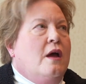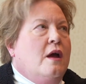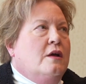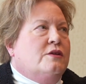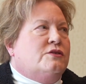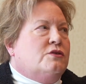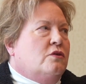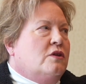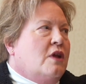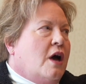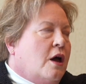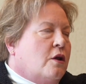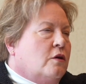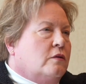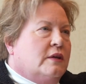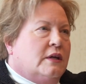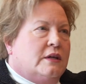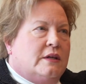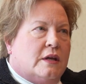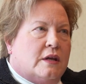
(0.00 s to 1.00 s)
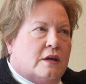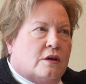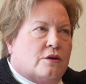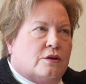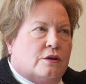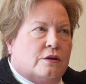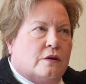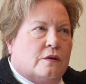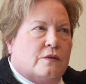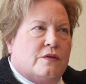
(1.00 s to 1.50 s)
So not only did it
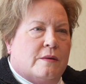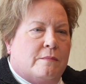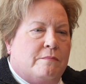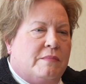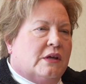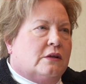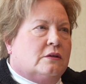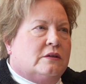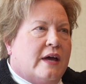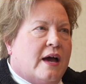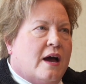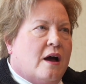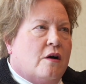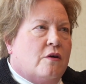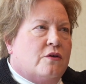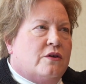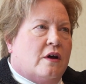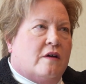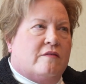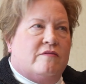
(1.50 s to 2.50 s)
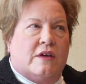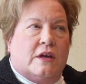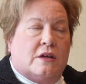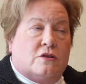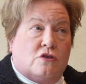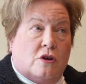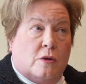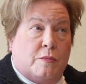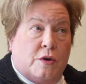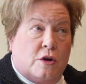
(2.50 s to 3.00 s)
include the build out of the
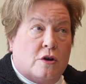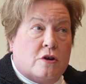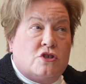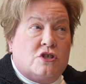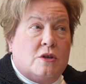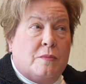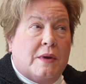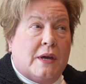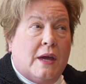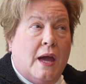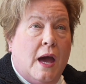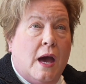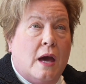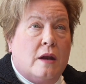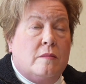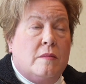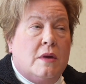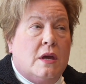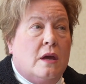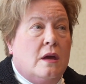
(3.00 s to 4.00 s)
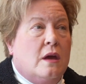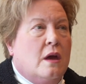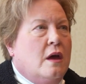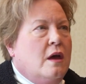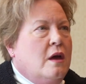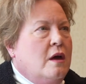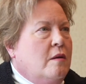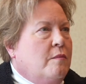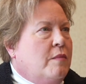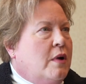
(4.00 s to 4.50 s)
Intrapreneurship Academy,
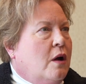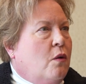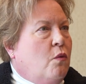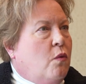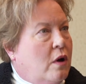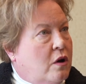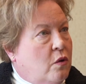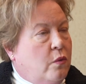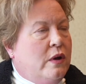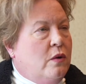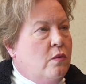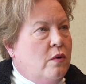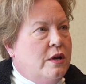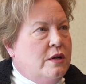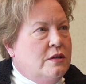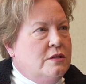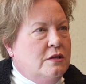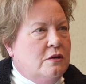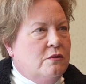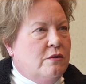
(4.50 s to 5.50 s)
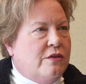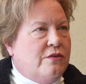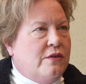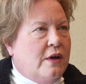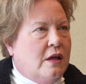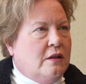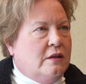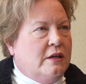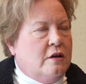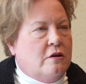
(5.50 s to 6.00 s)
but what do we want to do with
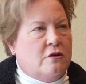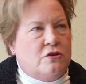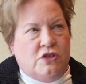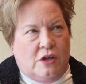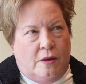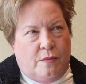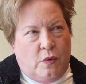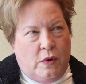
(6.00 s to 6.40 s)
thought leadership?